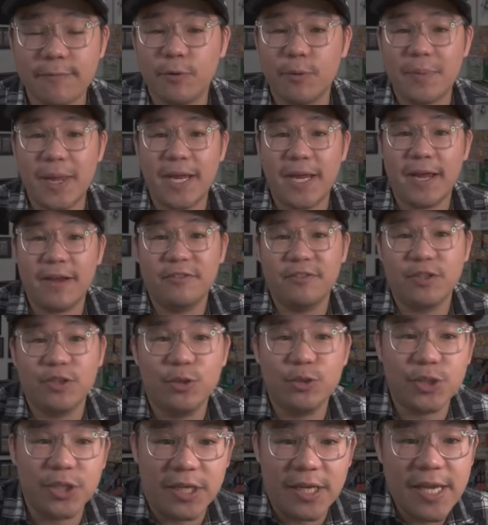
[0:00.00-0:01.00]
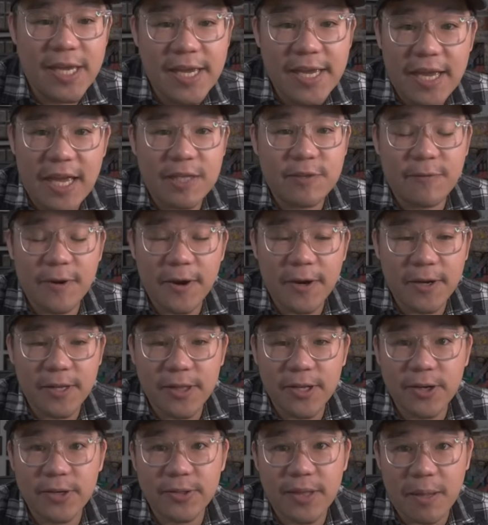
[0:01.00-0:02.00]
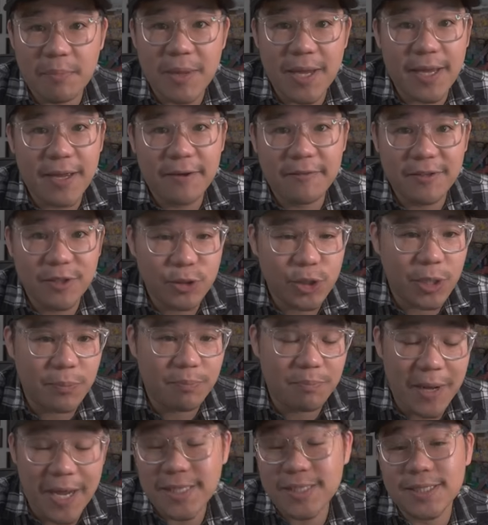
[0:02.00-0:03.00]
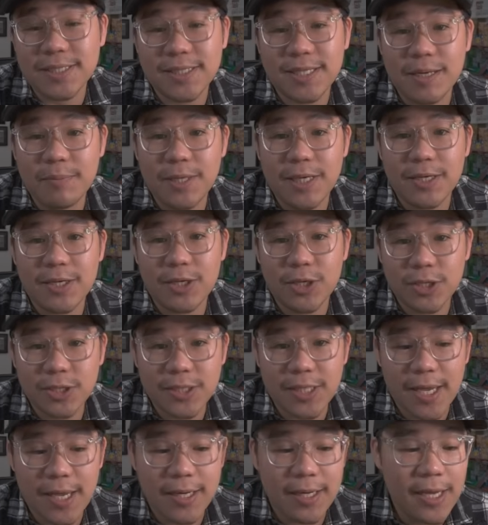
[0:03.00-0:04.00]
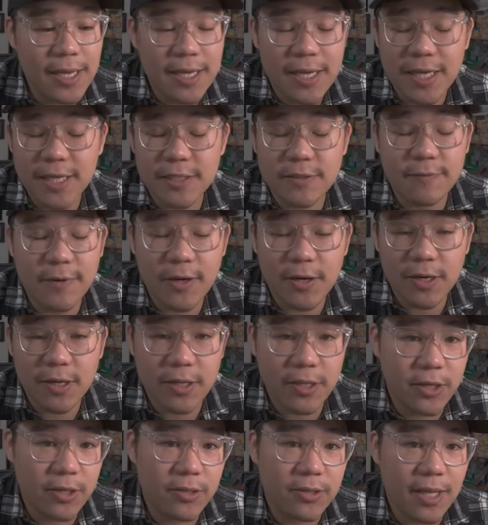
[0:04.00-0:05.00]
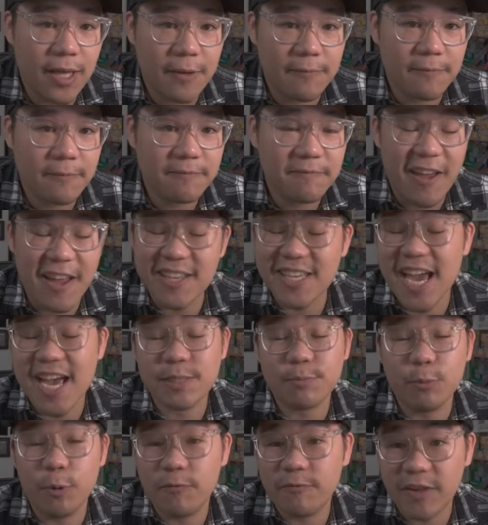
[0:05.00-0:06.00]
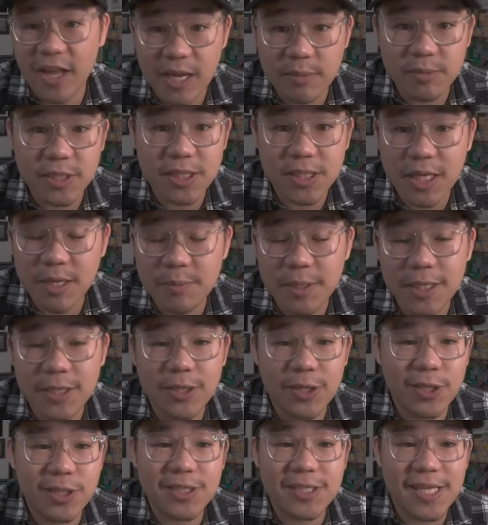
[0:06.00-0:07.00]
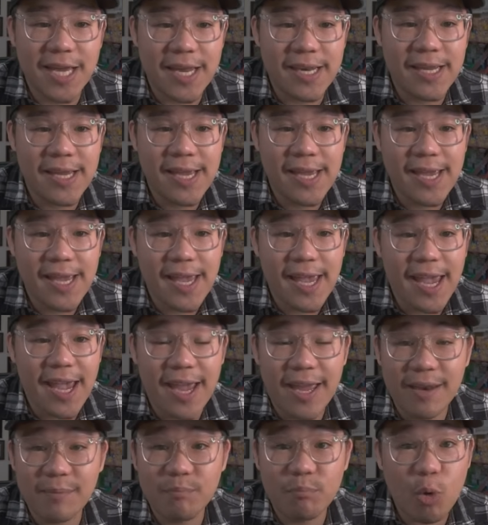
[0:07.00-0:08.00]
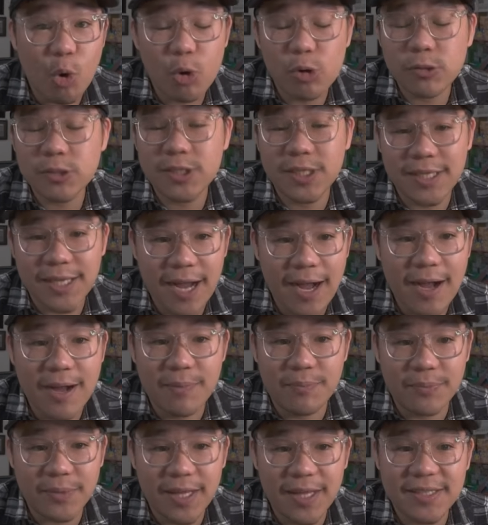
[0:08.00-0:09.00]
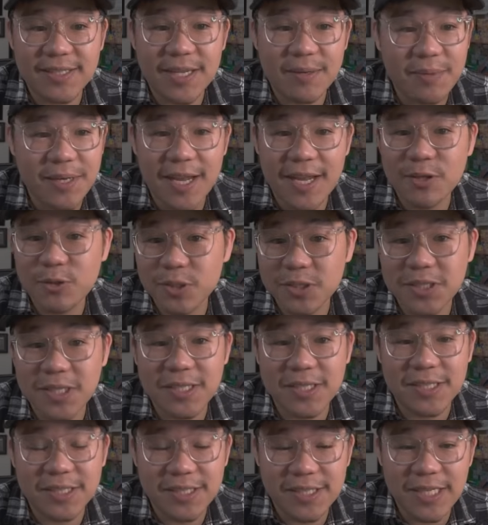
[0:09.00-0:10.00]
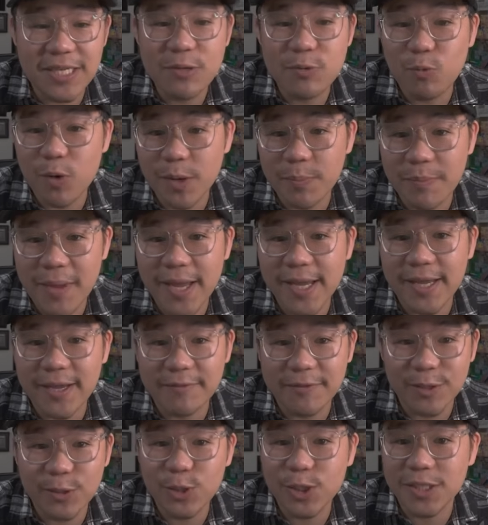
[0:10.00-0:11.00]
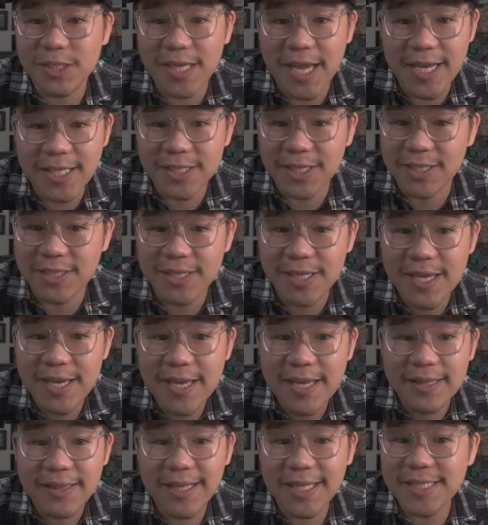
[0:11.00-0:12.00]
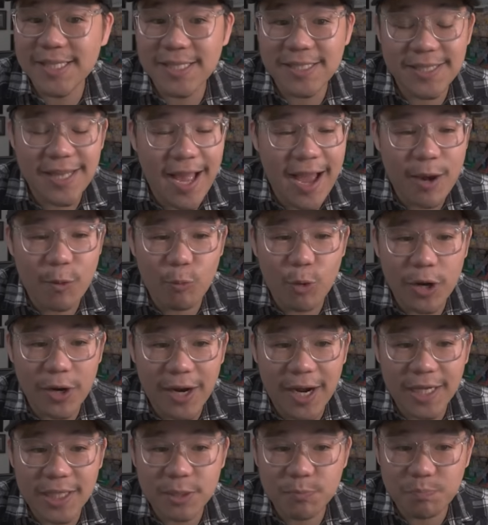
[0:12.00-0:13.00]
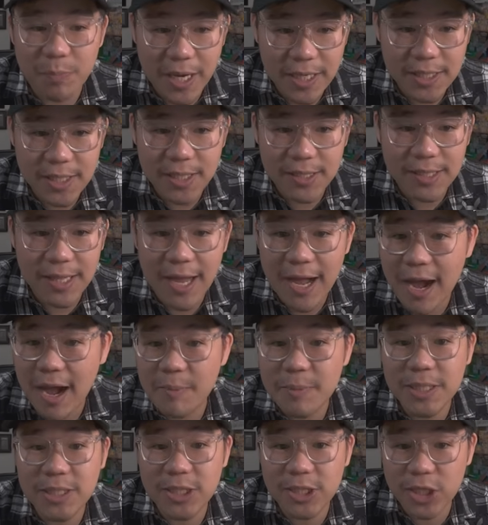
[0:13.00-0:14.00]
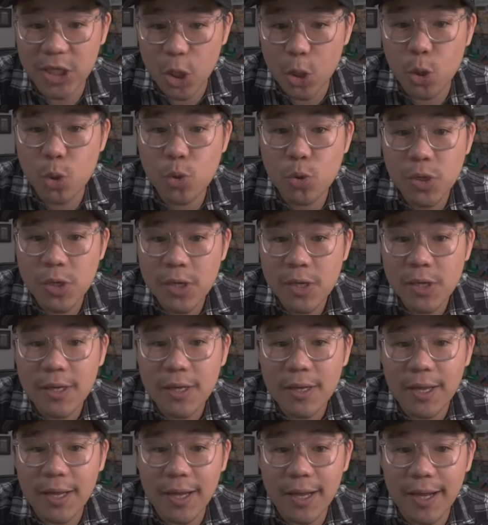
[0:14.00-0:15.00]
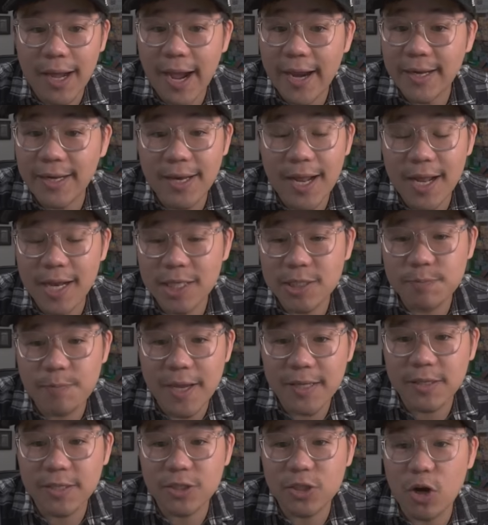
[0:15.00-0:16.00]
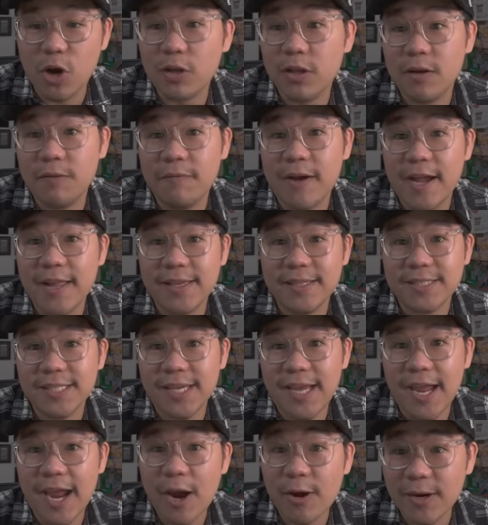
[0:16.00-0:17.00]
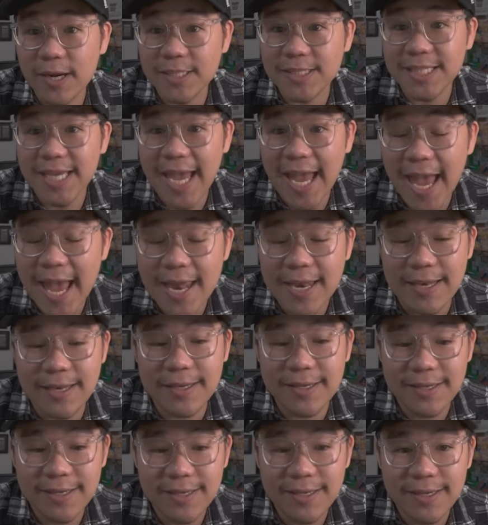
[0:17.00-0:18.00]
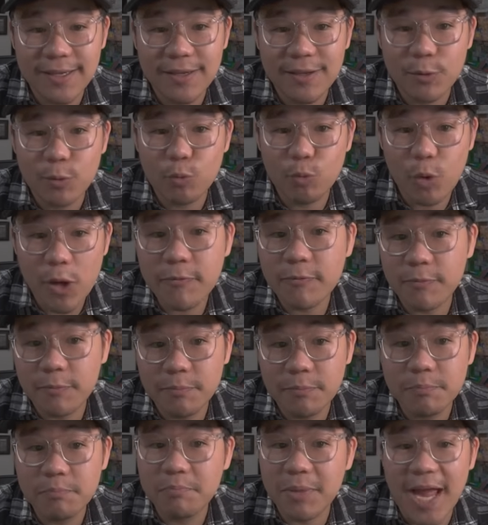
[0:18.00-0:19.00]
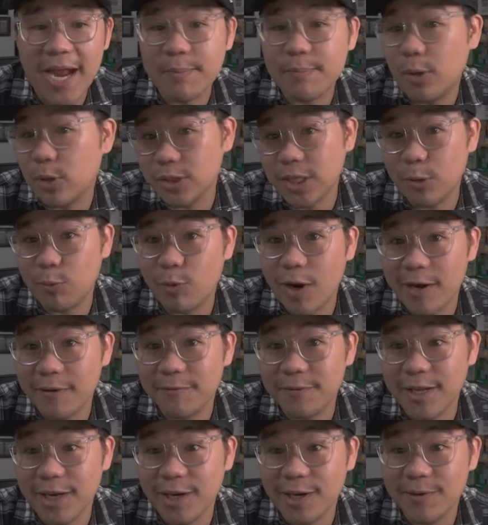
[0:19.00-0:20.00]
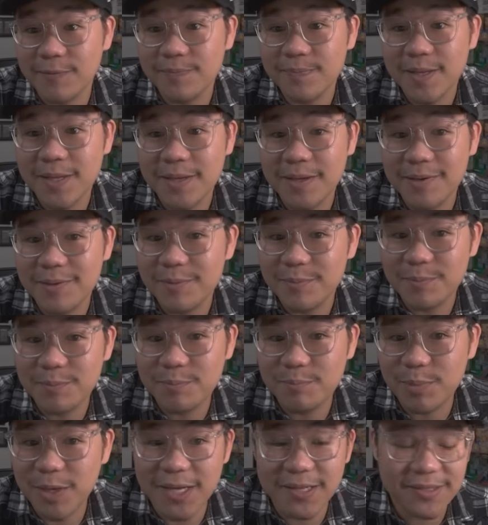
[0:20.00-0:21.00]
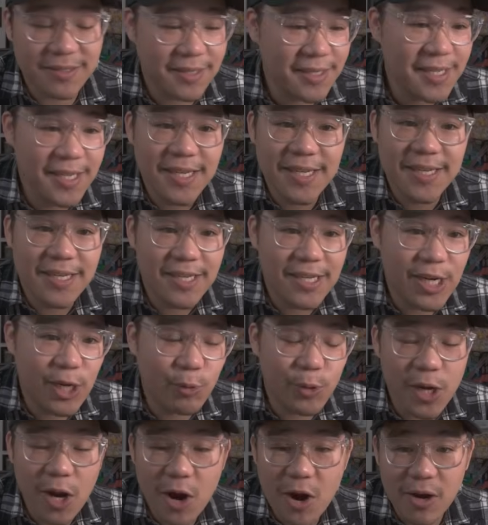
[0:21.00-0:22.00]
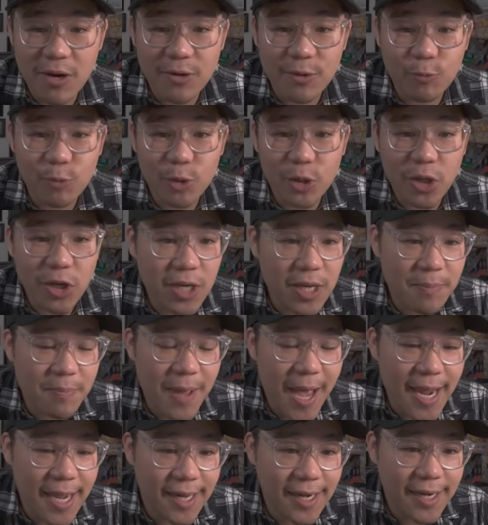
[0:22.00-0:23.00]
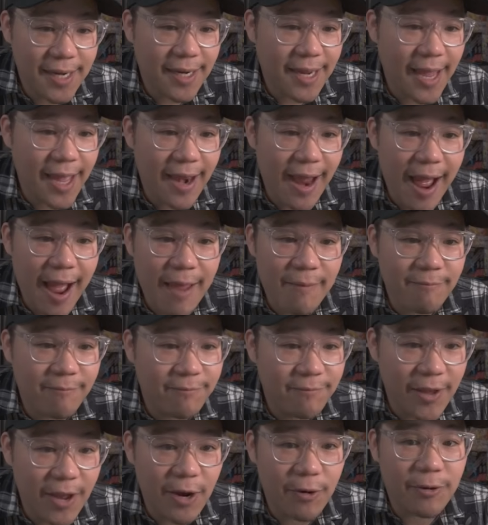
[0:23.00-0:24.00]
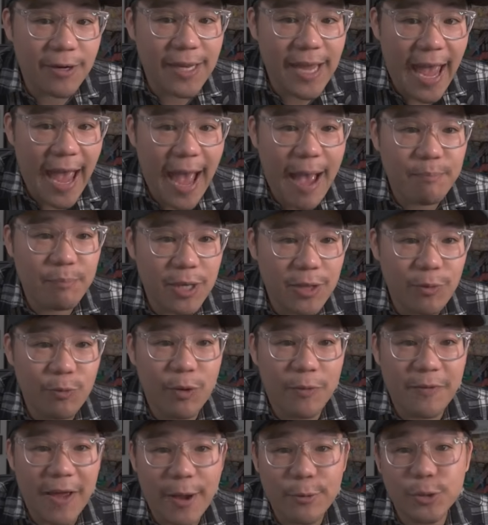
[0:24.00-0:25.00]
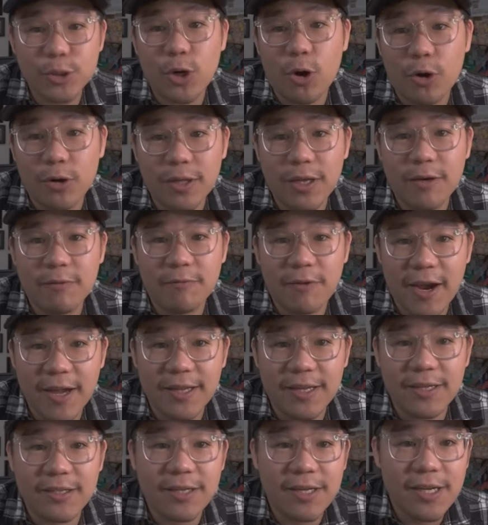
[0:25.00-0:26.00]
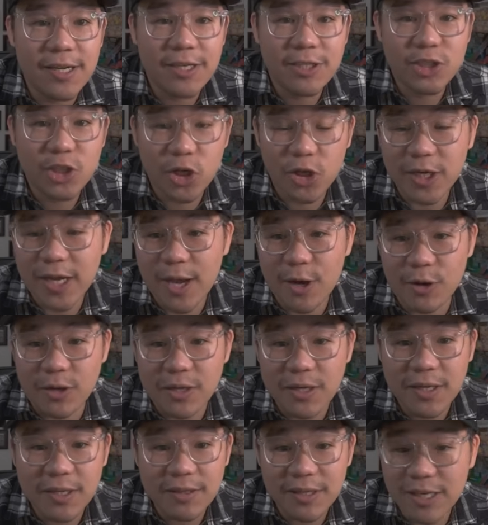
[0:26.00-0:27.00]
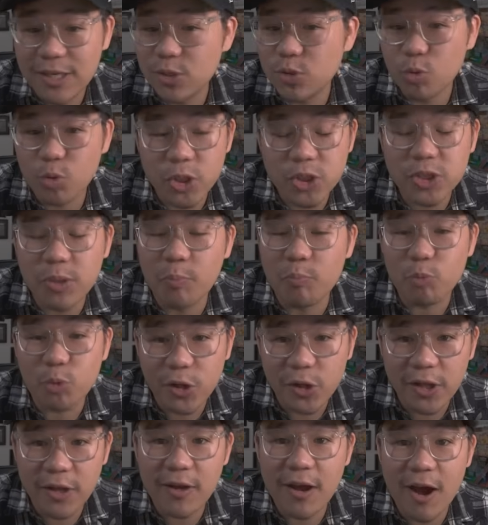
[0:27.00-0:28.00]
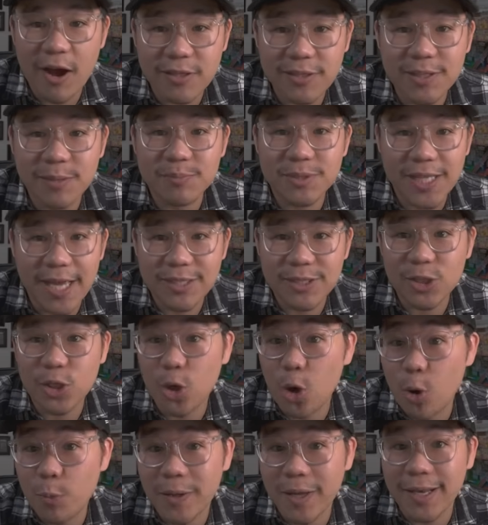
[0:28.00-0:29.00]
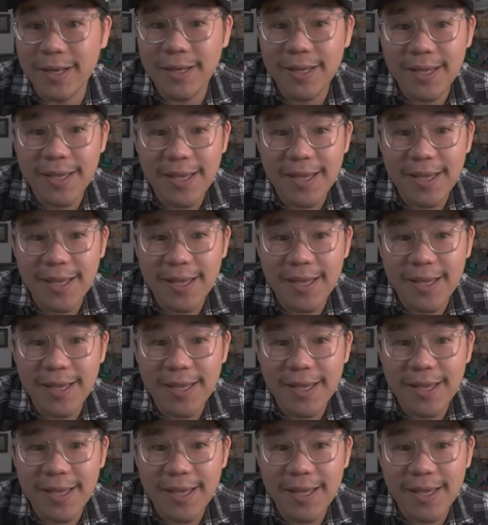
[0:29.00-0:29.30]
for Mega Evolution. It's very clear that Mega Evolution Base is going to be a good set. It's very clear that Phantasmal Flames is going to be a good set, and more to come. It's going to be interesting to see where Mega Evolution takes us. This is not where I expected the hobby to go. I did not expect the Scarlet and Violet era to end with Black Bolt and White Flare. But here we are. We're looking back at it, and I'm very happy with how Scarlet and Violet shook out. These were some really awesome sets to open,